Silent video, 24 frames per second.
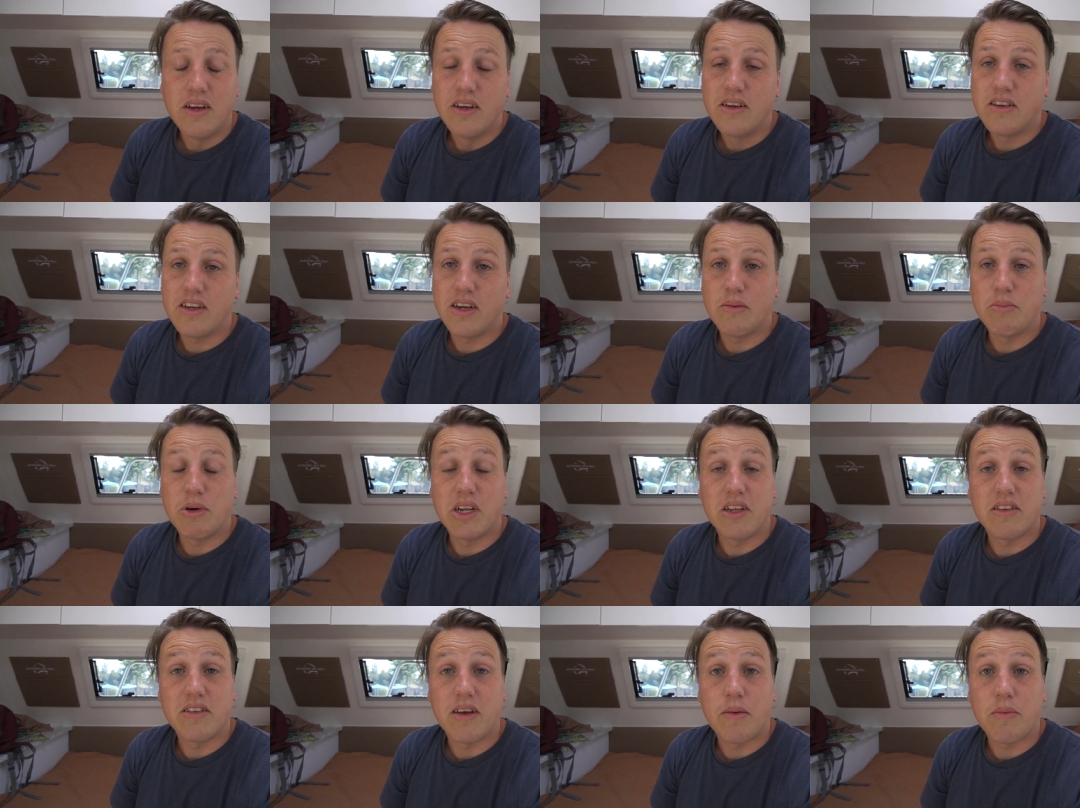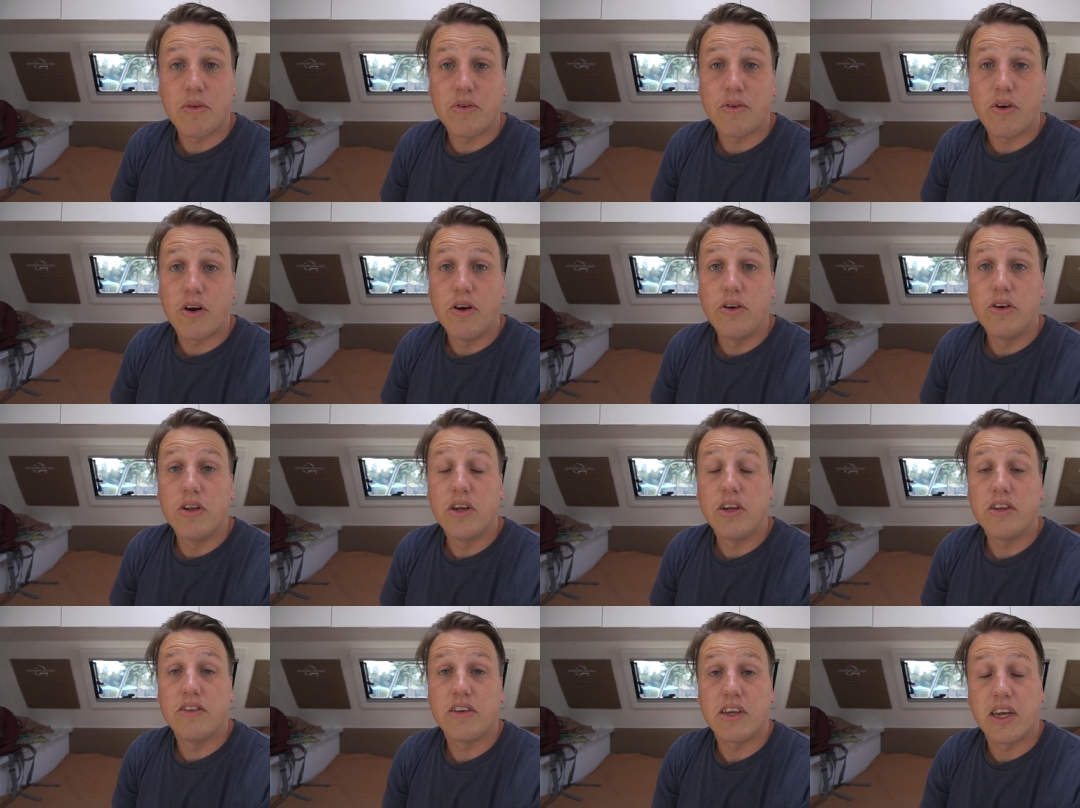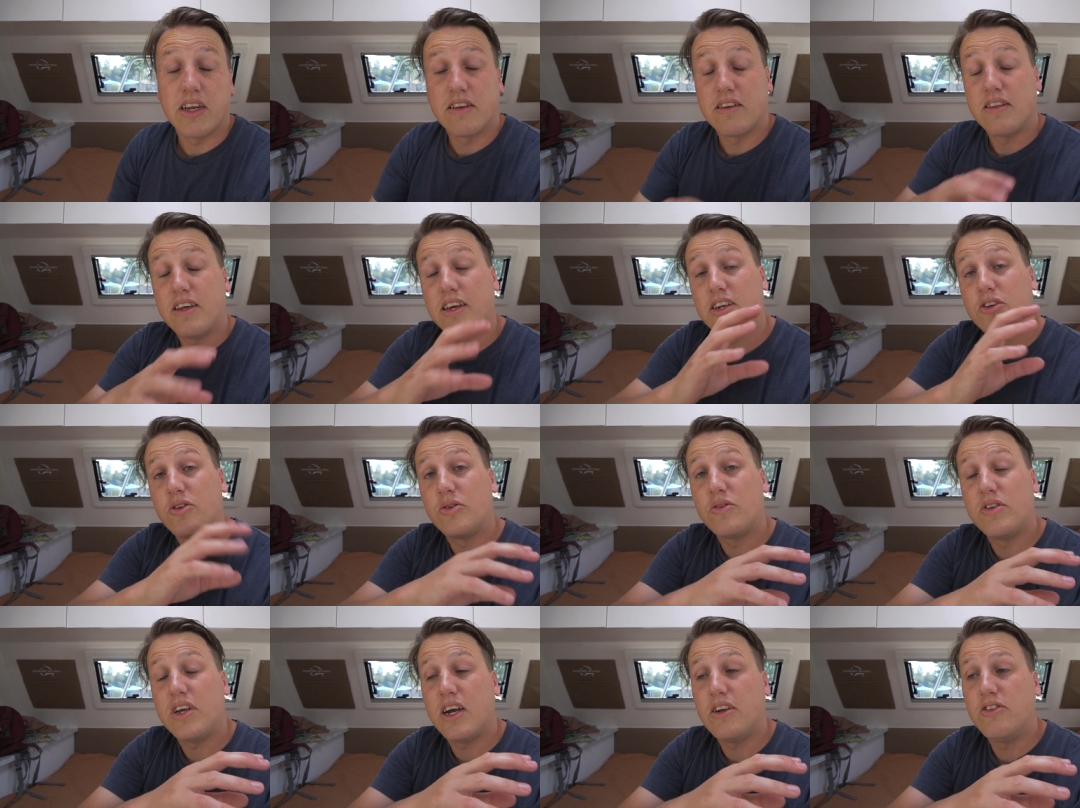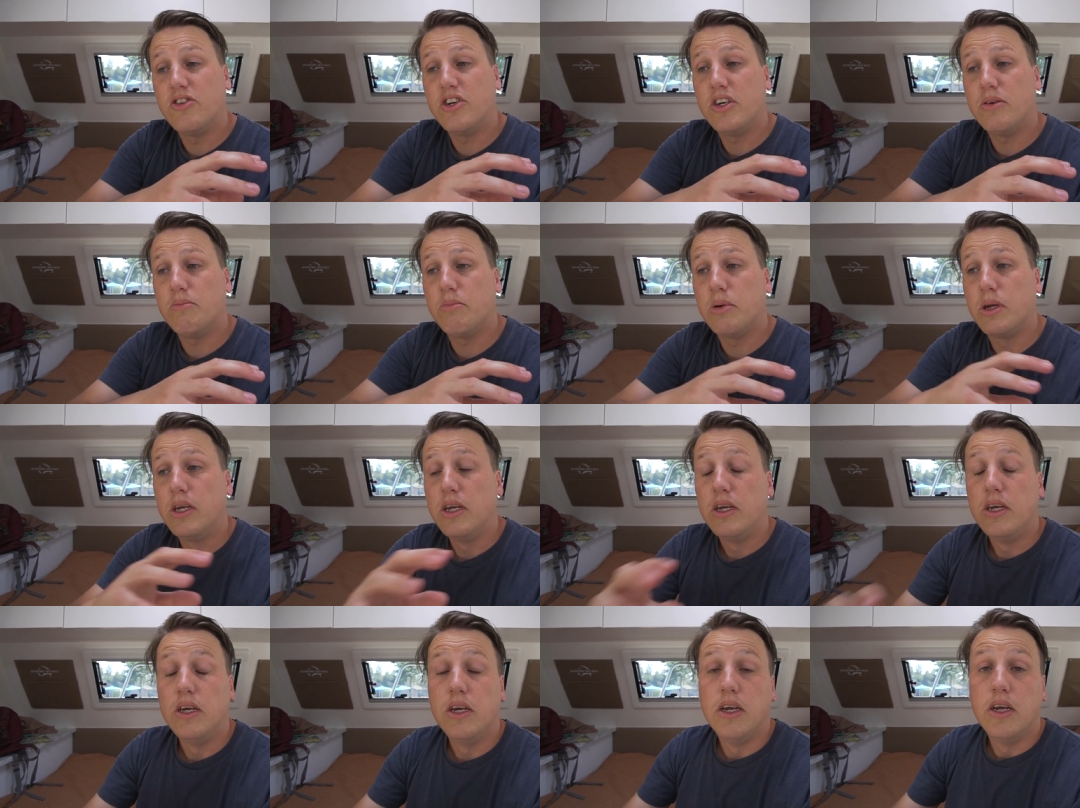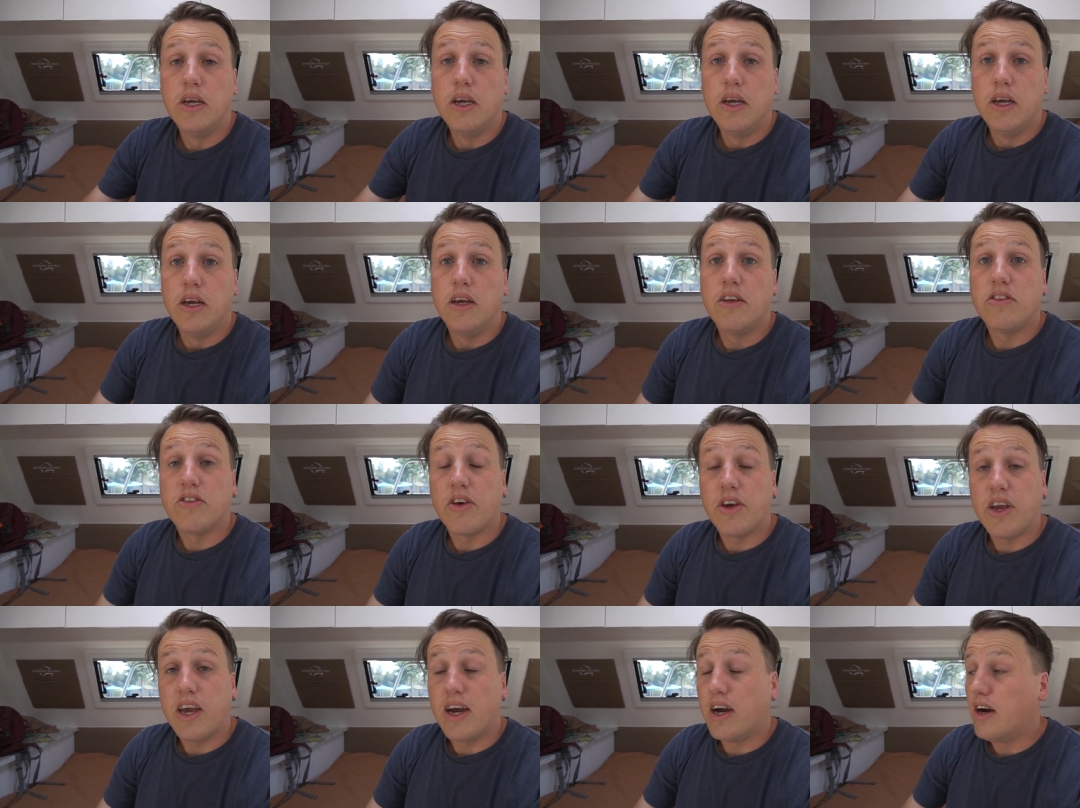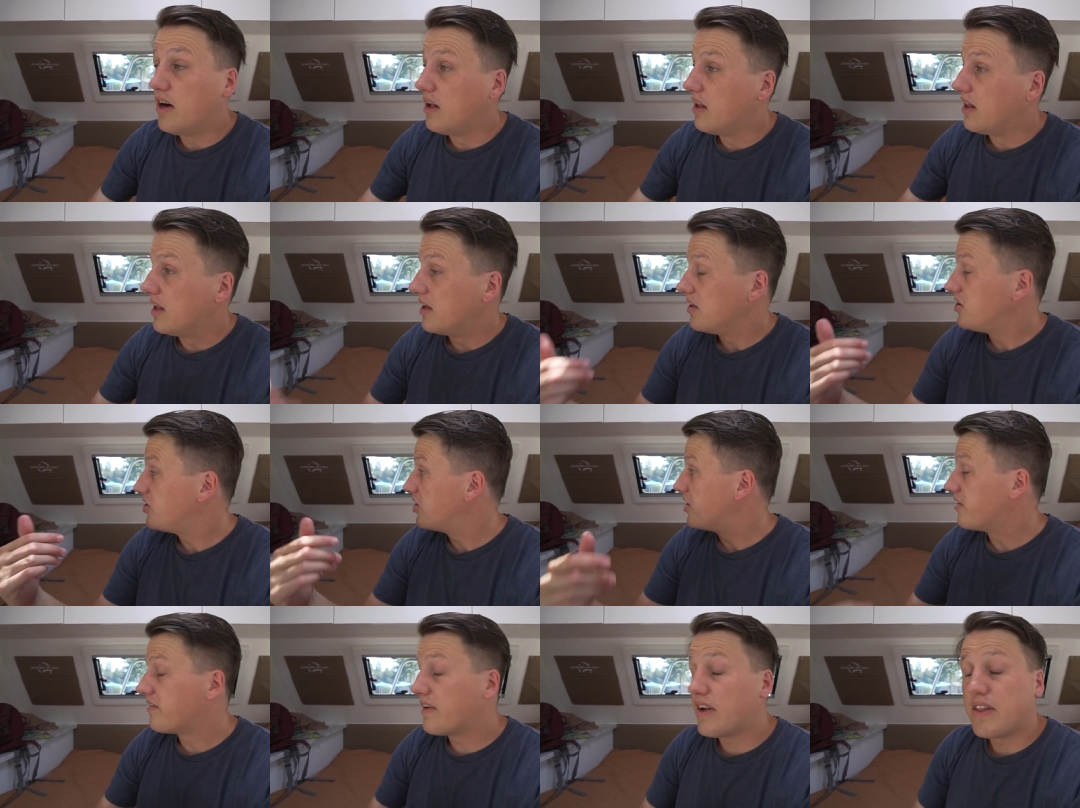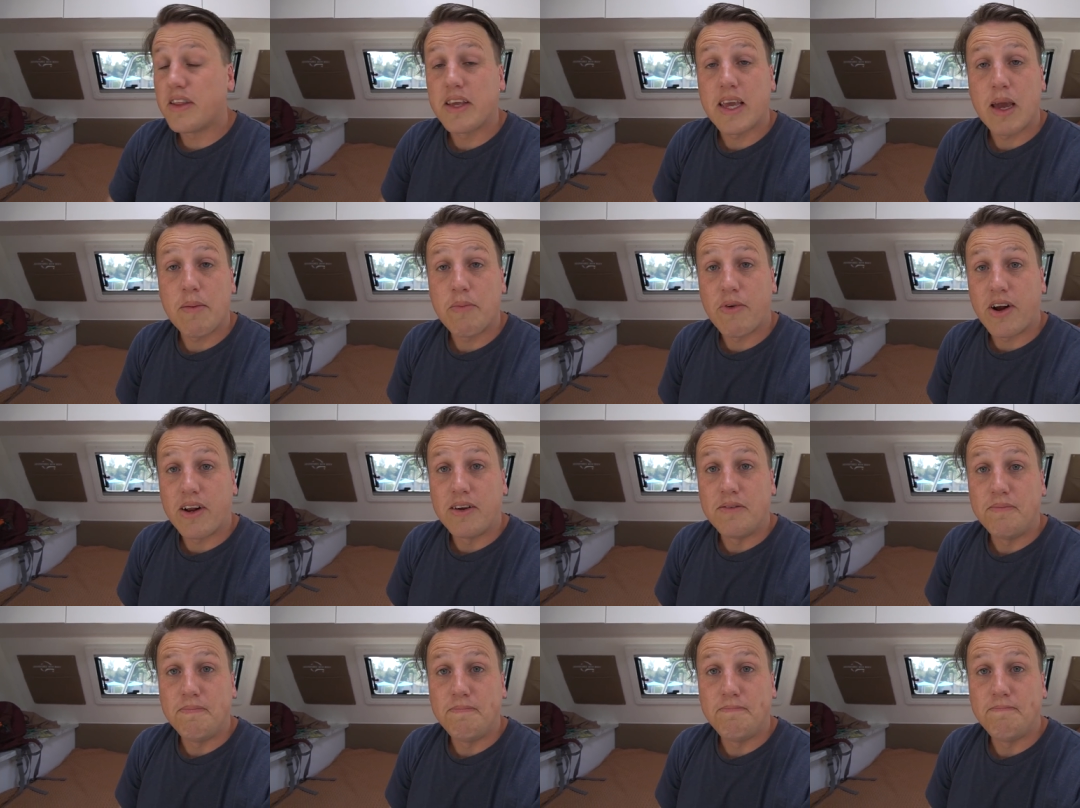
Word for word: 10 minutes up the road to get to the actual township so yeah I'll uh, show you around the campground